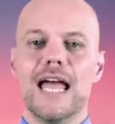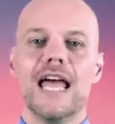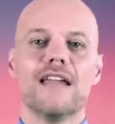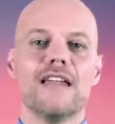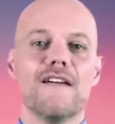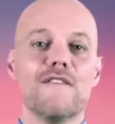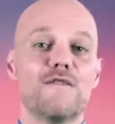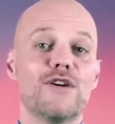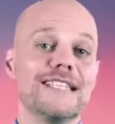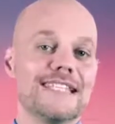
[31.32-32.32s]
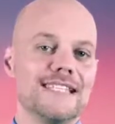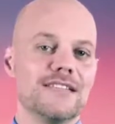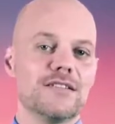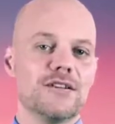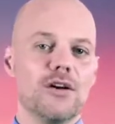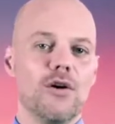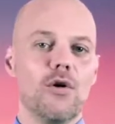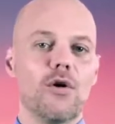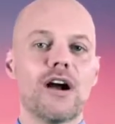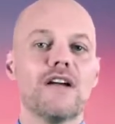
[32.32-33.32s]
and frizz
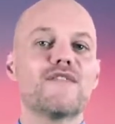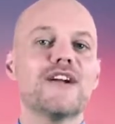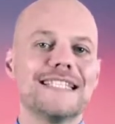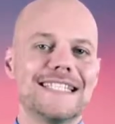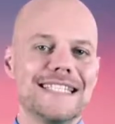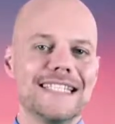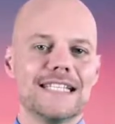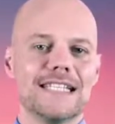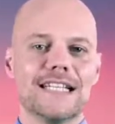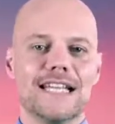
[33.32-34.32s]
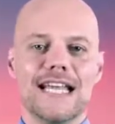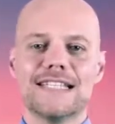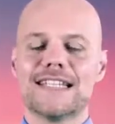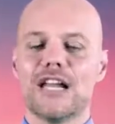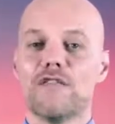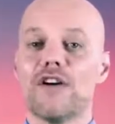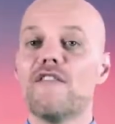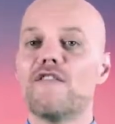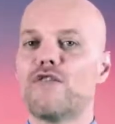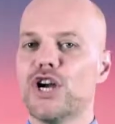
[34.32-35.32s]
or frizz instead of
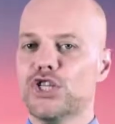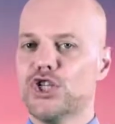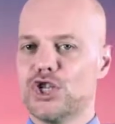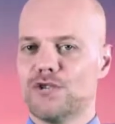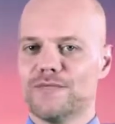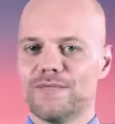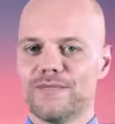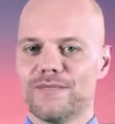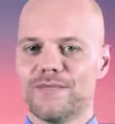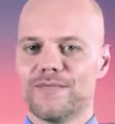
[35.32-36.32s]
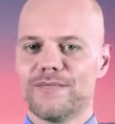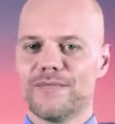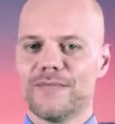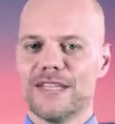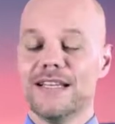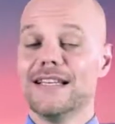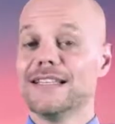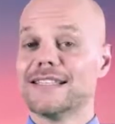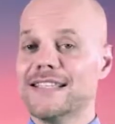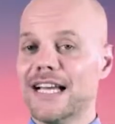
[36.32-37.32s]
fridge.
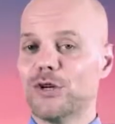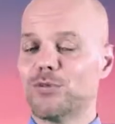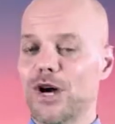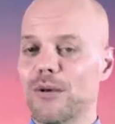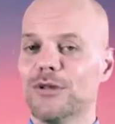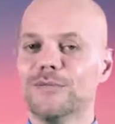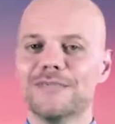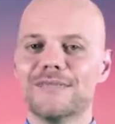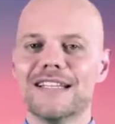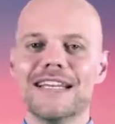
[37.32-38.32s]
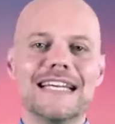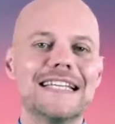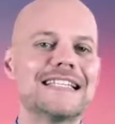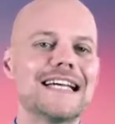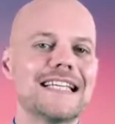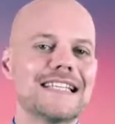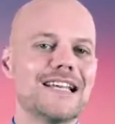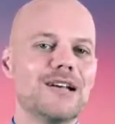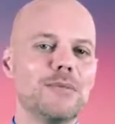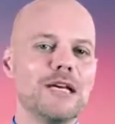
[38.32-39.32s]
Second problem is that
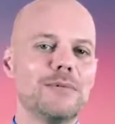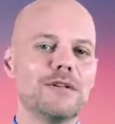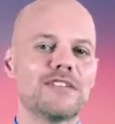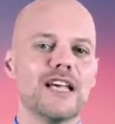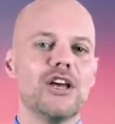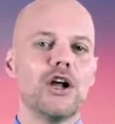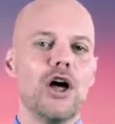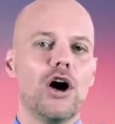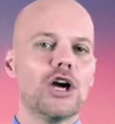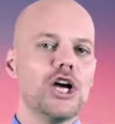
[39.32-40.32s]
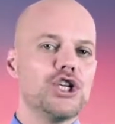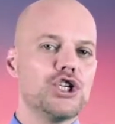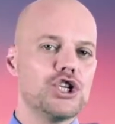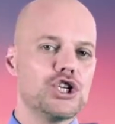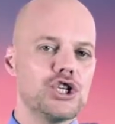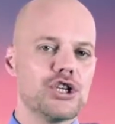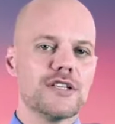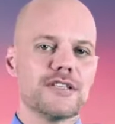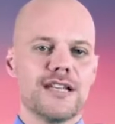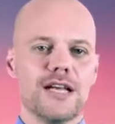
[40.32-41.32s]
some people say a long j
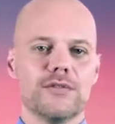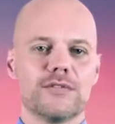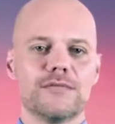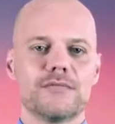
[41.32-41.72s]
sound